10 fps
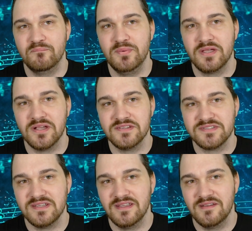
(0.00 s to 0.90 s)

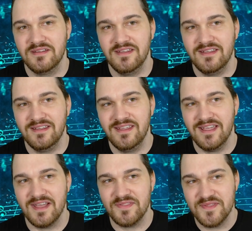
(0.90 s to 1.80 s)
because
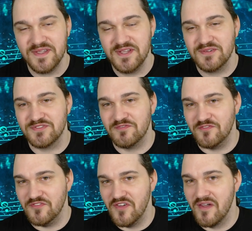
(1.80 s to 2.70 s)
I think it's
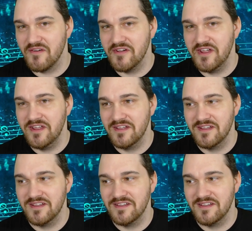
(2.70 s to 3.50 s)
very